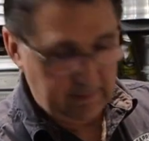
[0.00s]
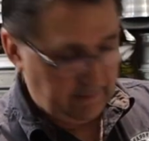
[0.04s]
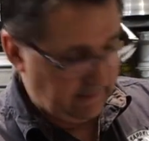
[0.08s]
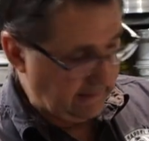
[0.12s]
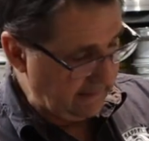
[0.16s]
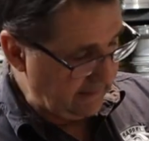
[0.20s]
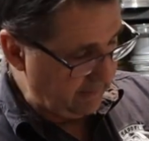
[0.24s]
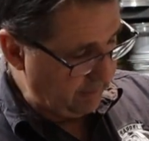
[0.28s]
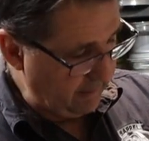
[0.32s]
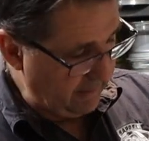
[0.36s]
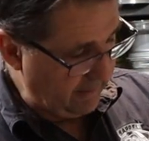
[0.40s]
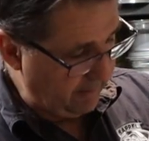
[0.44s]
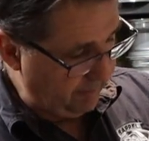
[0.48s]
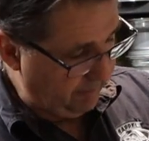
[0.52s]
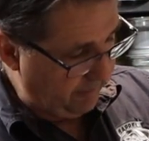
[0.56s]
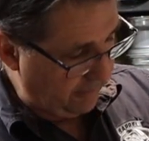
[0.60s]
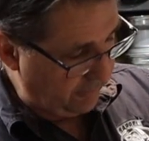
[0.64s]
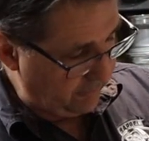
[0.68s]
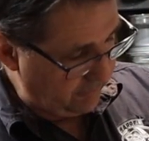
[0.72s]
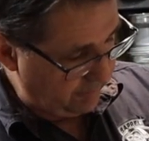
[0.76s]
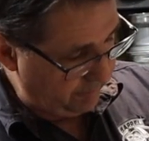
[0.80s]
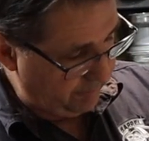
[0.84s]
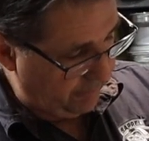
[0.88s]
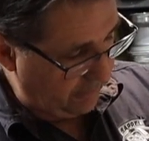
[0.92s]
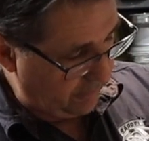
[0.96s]
That's where the
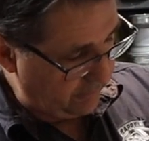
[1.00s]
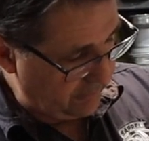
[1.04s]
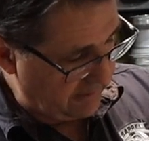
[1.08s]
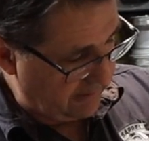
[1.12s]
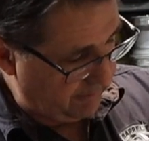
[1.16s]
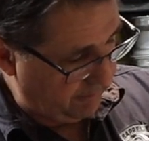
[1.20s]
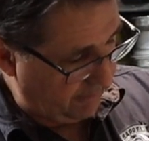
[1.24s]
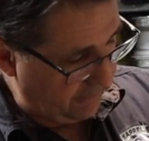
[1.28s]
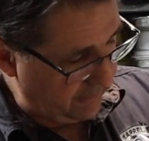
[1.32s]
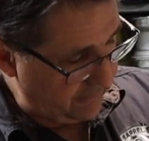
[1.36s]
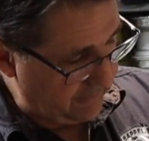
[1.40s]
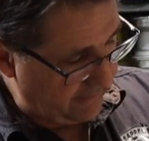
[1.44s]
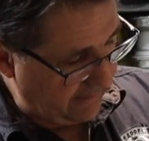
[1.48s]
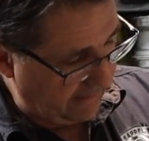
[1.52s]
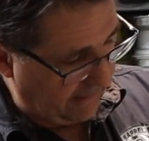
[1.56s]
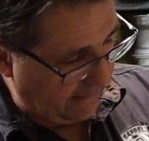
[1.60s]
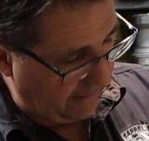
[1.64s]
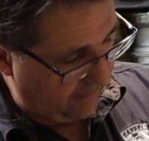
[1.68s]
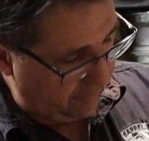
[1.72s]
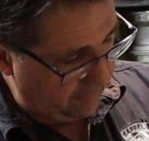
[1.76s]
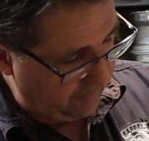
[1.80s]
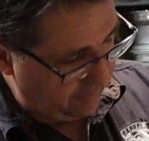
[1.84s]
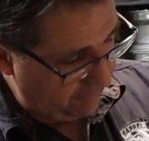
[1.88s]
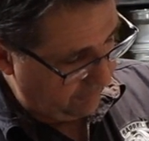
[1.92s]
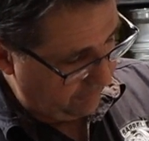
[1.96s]
bolt's supposed to
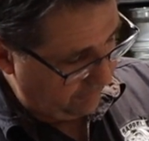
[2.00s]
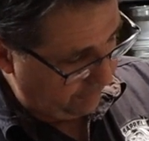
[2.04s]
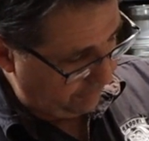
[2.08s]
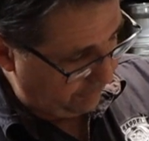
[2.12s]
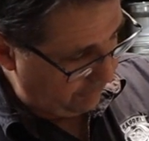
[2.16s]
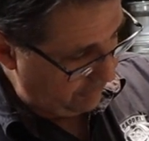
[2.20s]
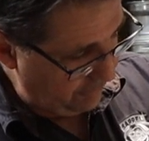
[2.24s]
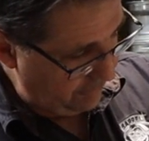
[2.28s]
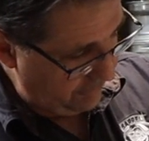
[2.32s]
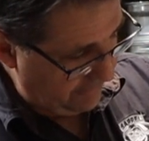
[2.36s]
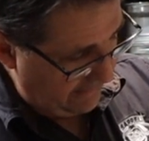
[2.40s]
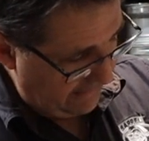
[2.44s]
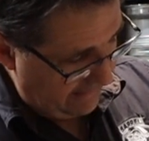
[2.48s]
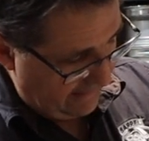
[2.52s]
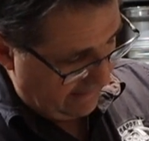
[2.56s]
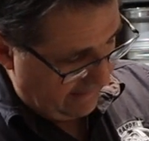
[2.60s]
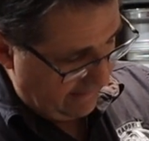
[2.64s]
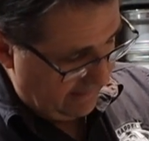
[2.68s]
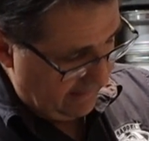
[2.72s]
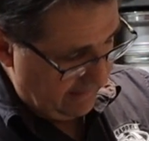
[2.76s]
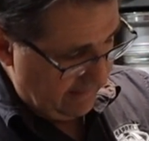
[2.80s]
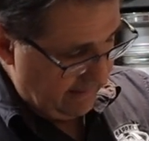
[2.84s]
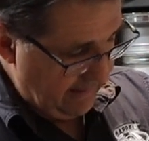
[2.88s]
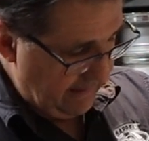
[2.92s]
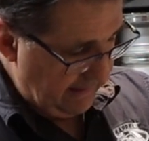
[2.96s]
go. Through
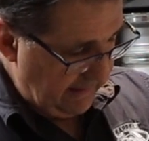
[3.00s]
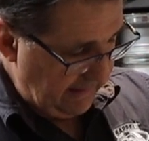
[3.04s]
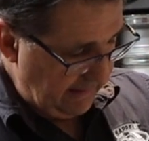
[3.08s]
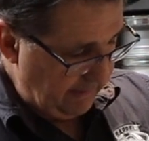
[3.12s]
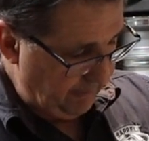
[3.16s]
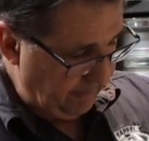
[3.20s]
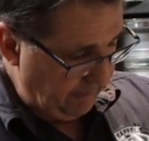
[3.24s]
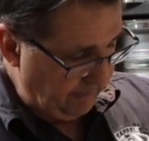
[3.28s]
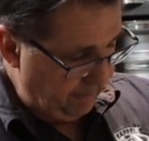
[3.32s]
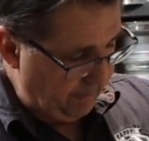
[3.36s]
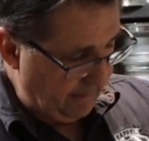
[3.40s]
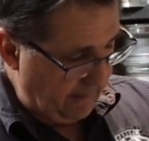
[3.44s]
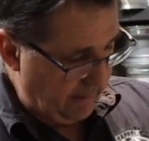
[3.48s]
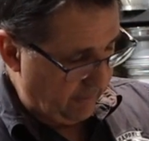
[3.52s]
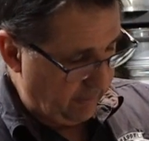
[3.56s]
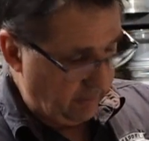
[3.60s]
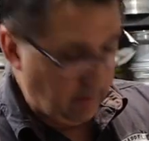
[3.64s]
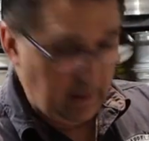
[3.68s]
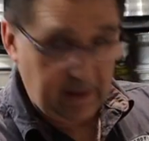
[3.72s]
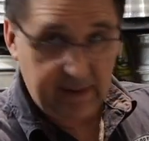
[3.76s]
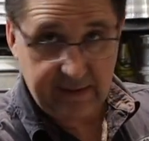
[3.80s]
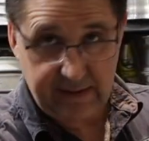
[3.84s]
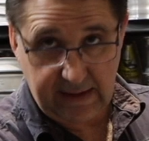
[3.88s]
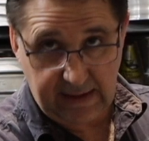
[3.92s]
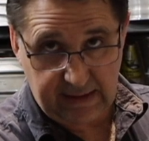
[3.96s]
there, lip and
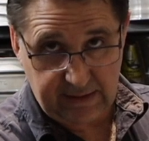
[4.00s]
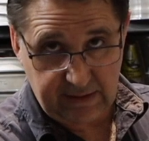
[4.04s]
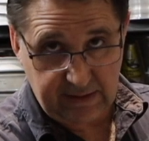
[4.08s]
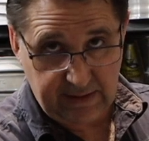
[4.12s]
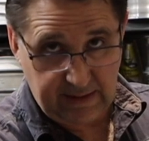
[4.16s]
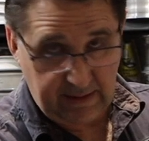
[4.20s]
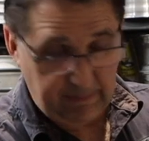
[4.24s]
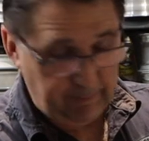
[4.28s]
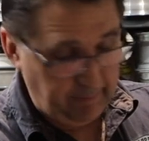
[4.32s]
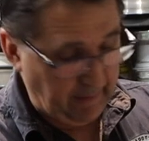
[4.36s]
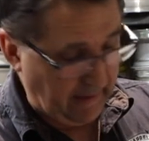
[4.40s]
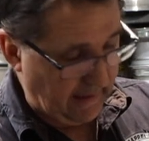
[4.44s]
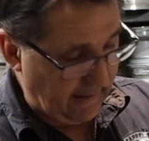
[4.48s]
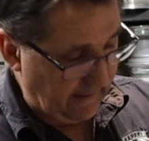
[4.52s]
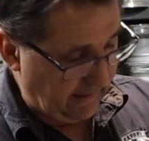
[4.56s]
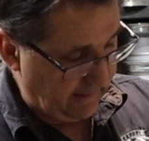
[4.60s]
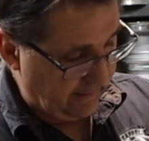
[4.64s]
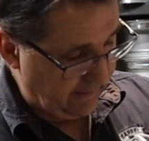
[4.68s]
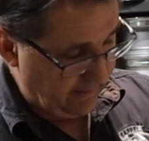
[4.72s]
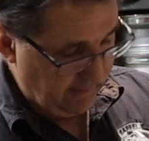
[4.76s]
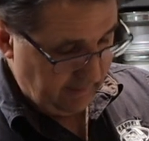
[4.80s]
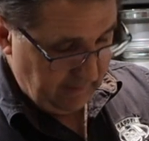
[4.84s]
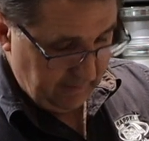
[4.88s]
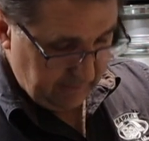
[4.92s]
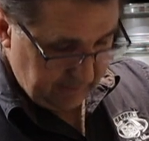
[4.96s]
barrel attached to the back.
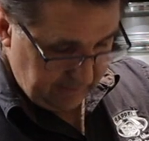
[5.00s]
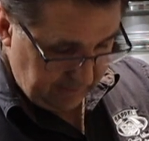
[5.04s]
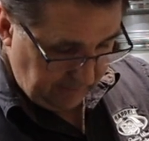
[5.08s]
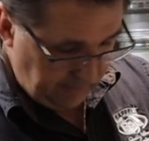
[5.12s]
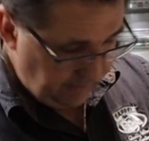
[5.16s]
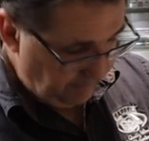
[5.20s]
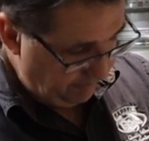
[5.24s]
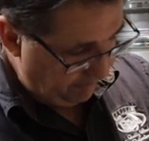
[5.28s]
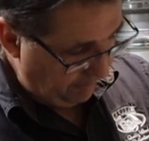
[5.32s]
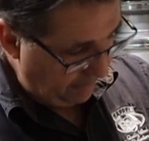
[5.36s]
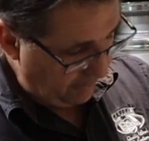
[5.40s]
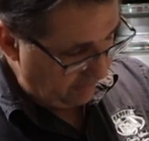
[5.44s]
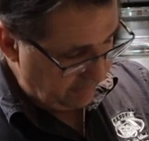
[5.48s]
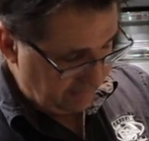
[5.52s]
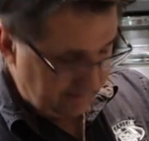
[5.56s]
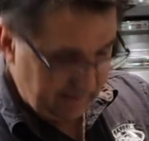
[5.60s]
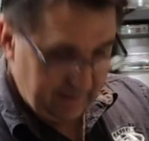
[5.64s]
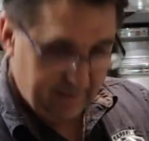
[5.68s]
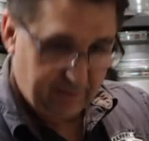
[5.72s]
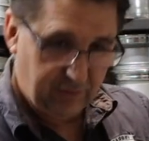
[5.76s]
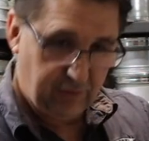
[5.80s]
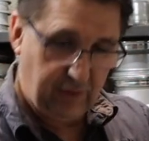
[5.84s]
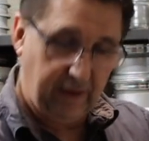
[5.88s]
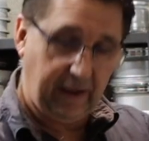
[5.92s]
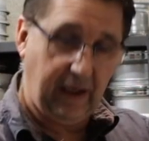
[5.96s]
So the bolt's,
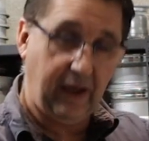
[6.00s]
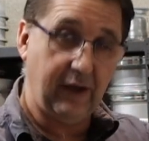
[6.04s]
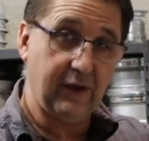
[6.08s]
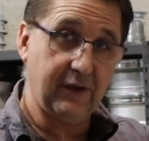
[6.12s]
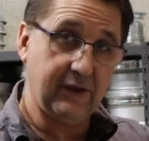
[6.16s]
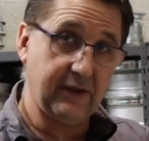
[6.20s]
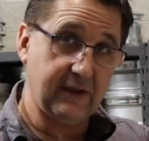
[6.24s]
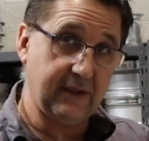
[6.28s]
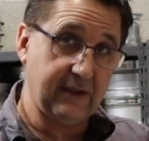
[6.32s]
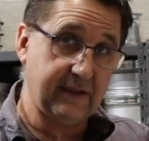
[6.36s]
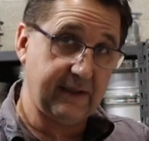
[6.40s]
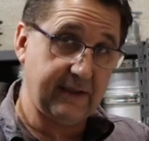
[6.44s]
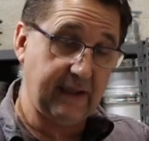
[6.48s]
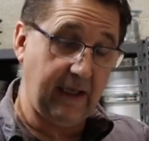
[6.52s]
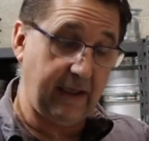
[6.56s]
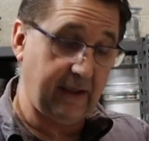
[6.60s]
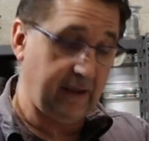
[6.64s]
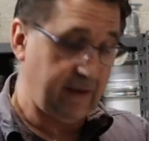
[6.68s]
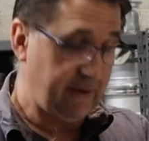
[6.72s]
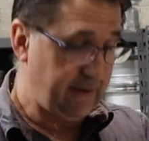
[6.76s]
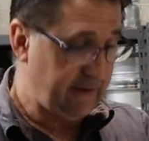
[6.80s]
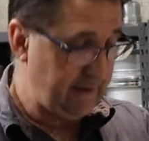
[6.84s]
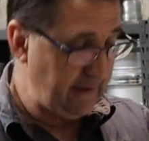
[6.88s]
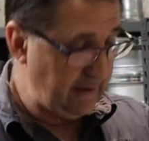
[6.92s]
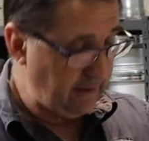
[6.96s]
not only is it
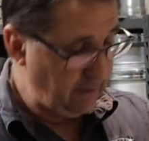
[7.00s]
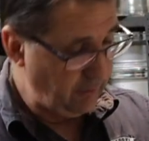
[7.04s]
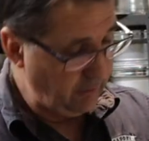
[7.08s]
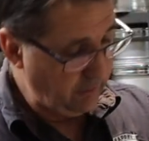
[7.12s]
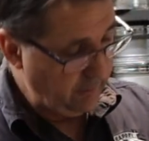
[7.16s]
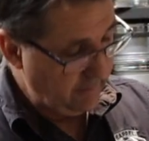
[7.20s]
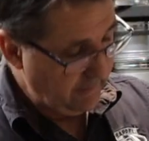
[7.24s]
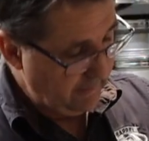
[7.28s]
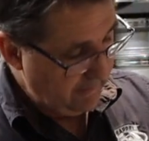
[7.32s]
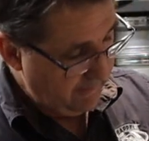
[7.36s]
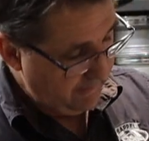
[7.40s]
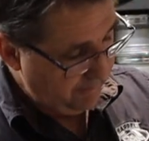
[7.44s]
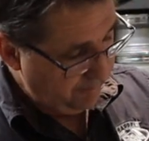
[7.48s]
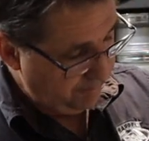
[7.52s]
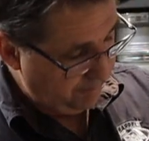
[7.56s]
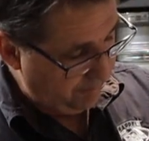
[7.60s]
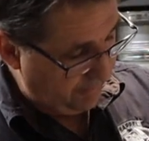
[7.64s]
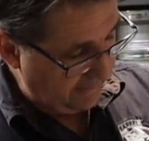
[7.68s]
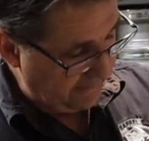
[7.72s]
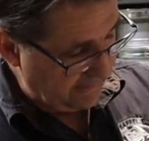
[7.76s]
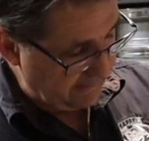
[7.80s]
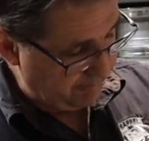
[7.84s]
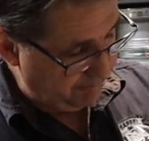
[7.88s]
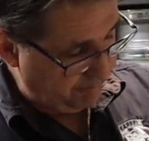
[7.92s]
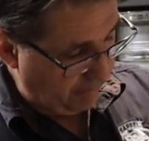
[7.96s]
stainless steel,
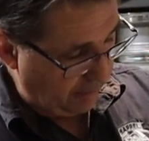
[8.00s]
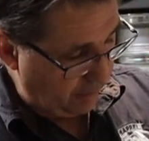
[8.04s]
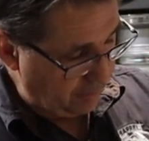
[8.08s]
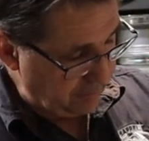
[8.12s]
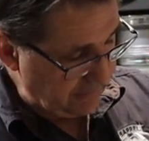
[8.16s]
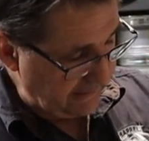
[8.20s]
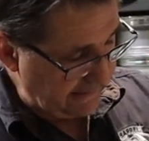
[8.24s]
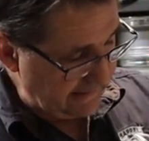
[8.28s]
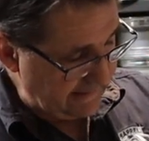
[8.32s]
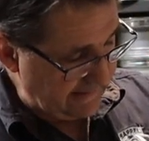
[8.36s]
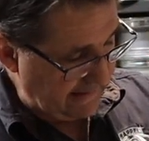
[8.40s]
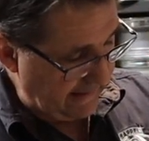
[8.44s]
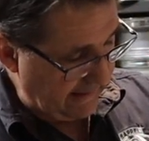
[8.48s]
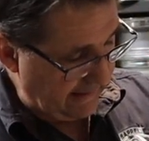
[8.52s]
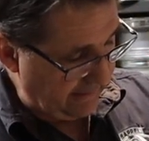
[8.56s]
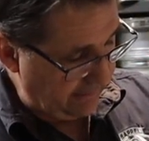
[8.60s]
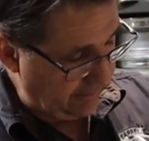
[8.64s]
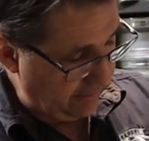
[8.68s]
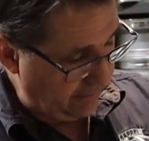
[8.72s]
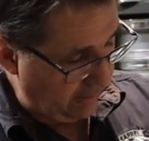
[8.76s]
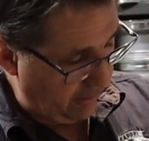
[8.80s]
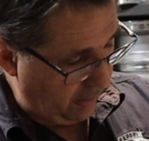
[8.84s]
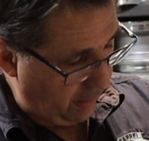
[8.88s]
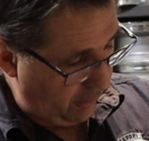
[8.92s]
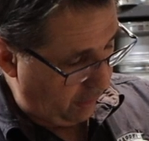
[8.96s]
but it's bolting
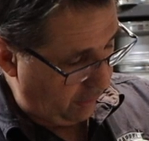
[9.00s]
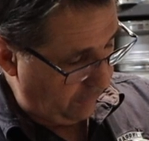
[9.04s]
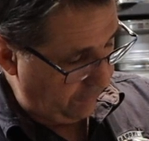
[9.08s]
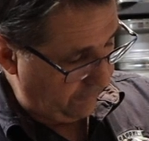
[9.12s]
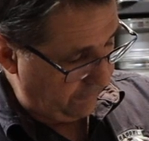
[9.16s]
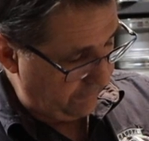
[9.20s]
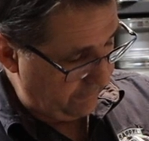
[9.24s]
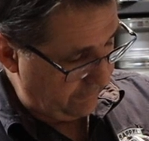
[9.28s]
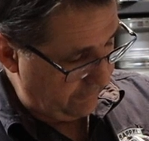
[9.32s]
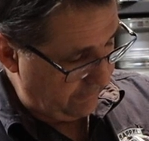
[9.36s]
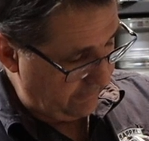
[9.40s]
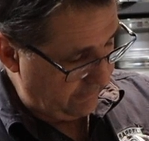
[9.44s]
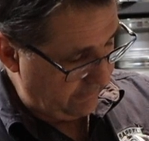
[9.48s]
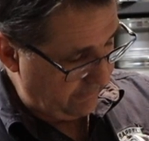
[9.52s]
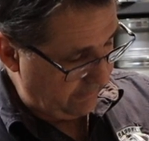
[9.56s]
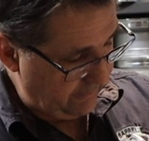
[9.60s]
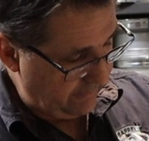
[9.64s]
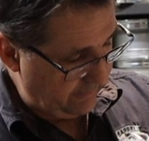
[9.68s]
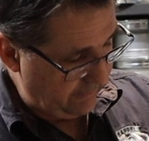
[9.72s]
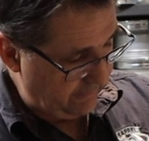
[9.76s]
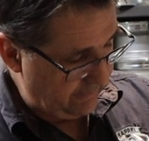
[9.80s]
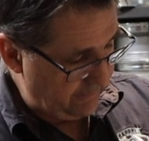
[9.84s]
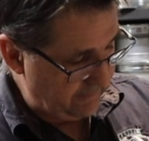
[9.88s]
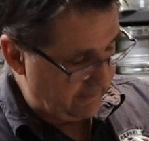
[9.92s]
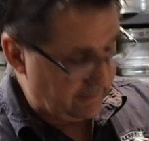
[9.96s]
down on
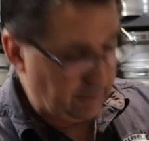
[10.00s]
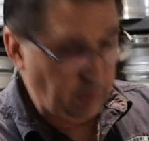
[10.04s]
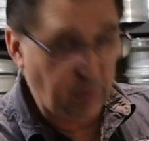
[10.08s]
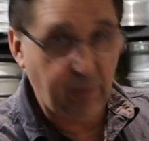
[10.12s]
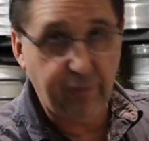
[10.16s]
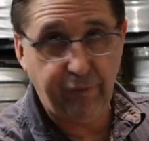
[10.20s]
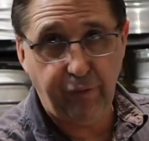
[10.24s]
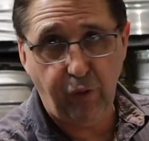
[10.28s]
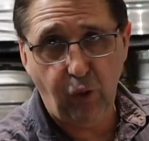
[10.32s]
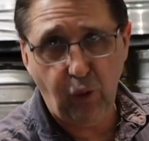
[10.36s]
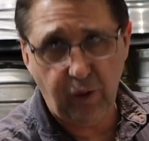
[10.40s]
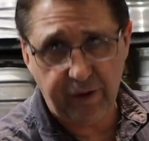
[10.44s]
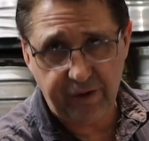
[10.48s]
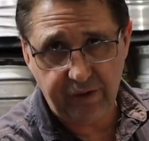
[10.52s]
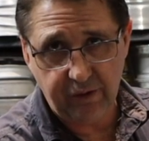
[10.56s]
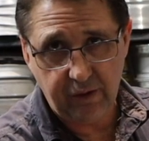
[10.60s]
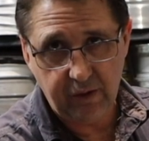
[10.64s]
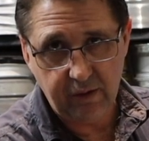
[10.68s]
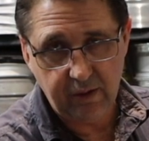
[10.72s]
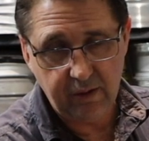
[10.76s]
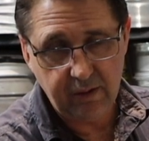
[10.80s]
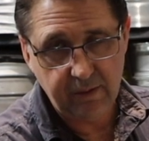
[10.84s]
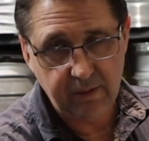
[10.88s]
to avoid.